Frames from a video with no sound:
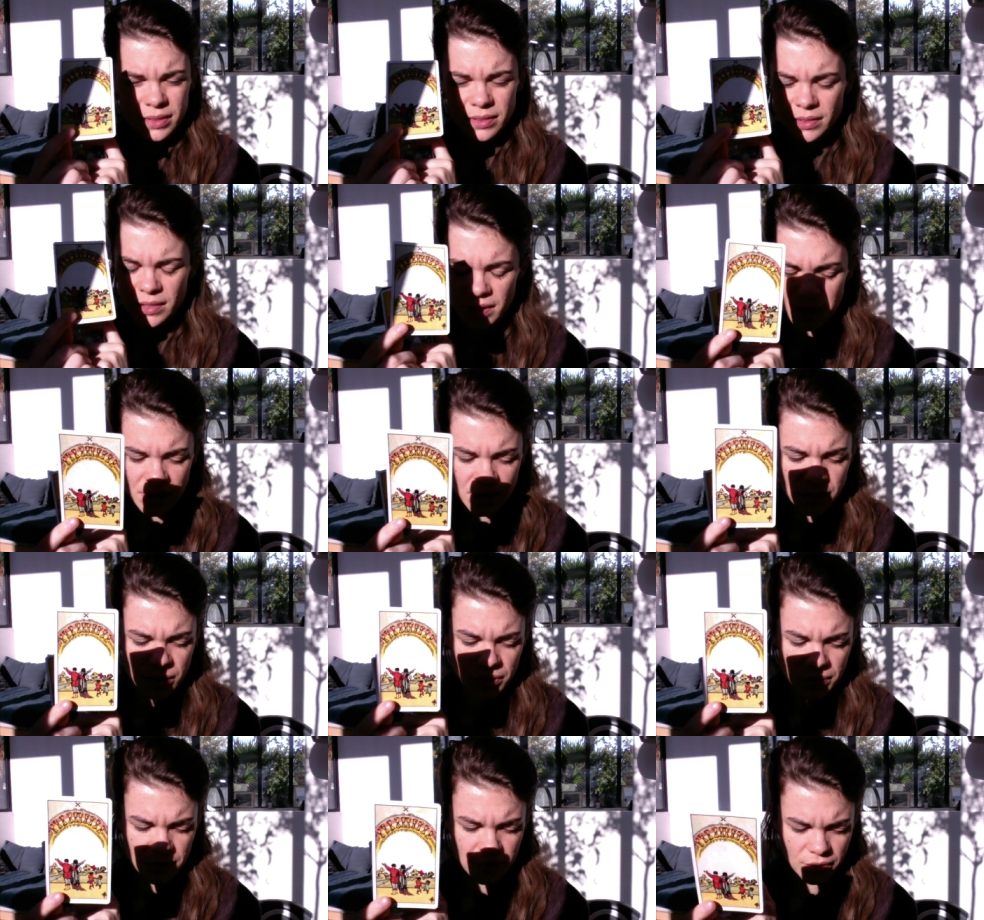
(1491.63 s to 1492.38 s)
This is
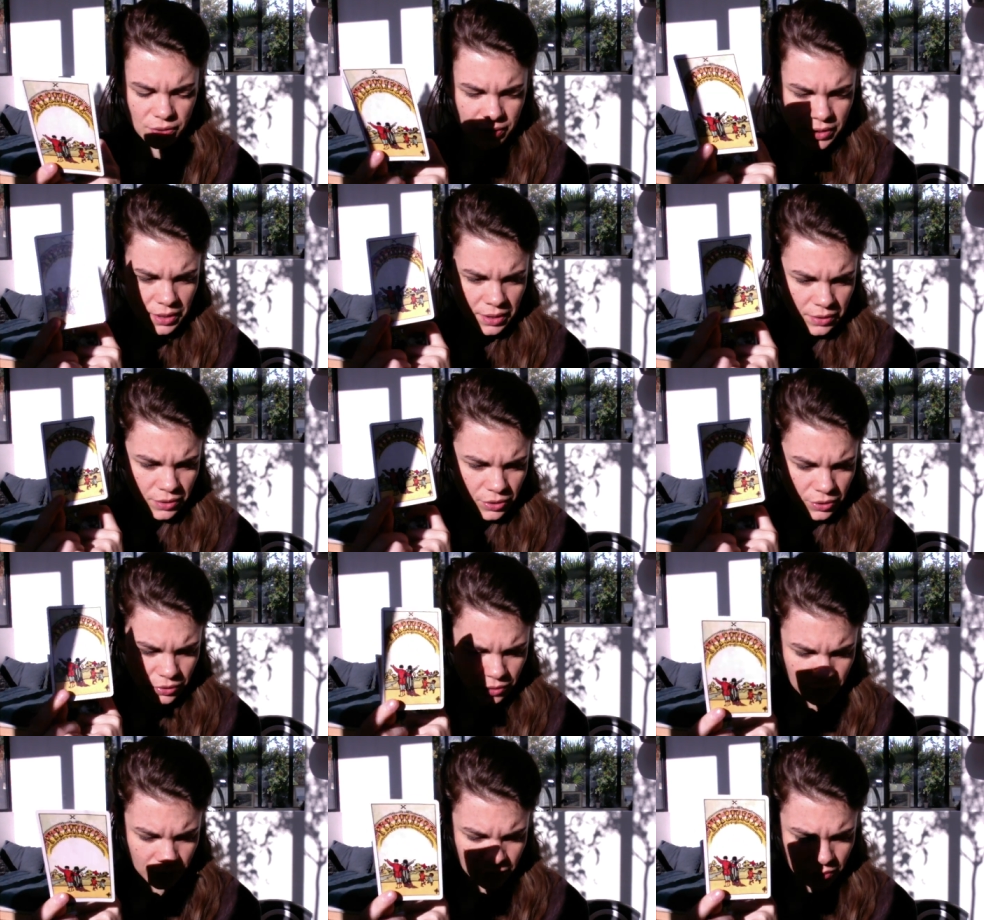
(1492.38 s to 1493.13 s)
your story.
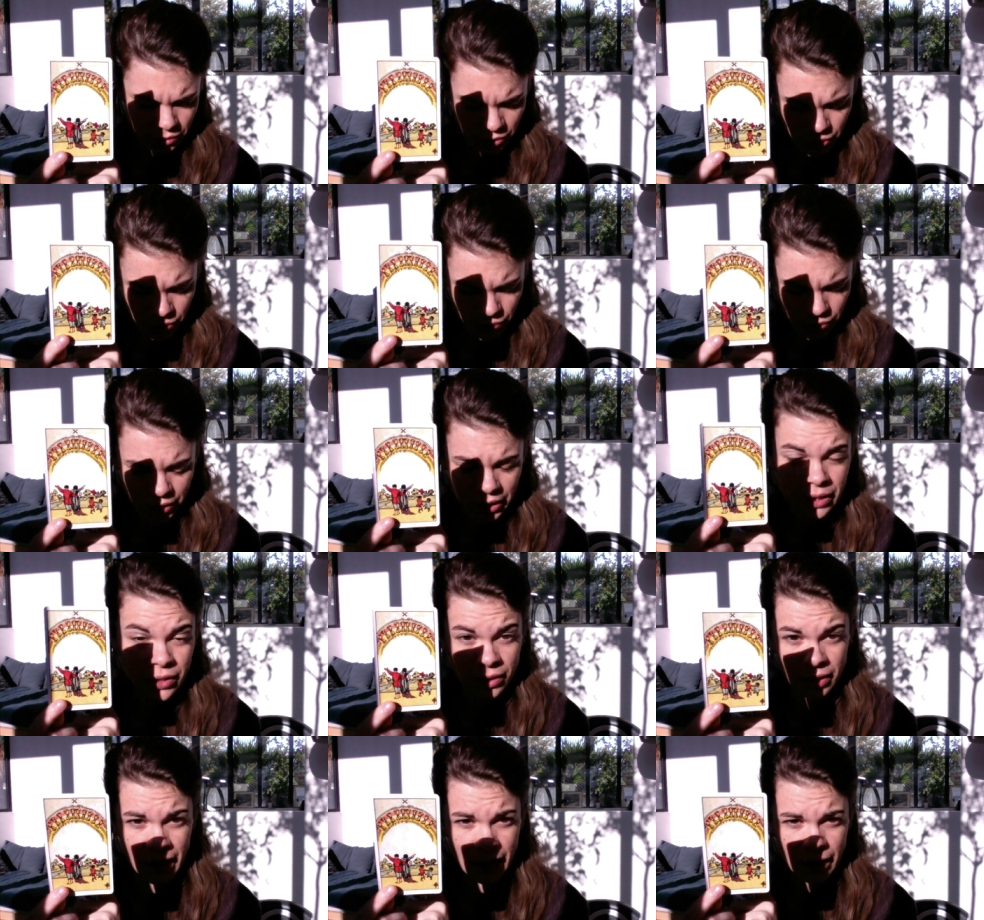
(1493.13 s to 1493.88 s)
You're you know
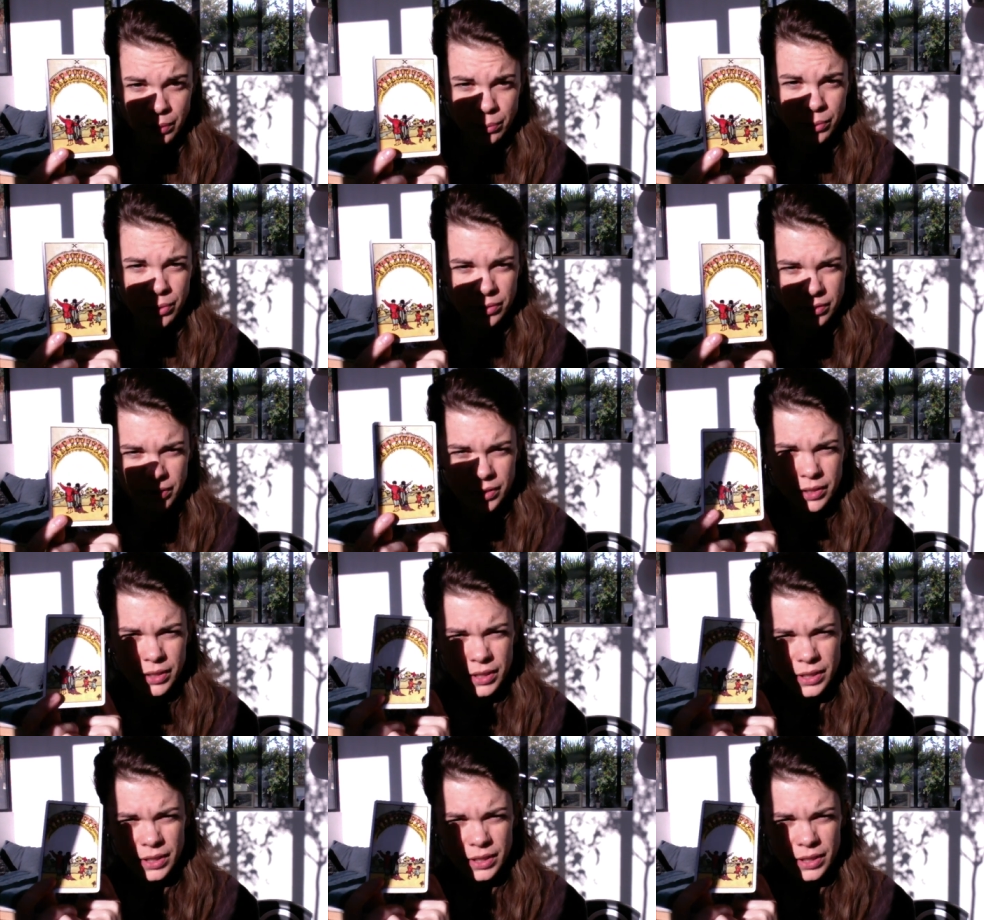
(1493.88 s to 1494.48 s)
in alignment.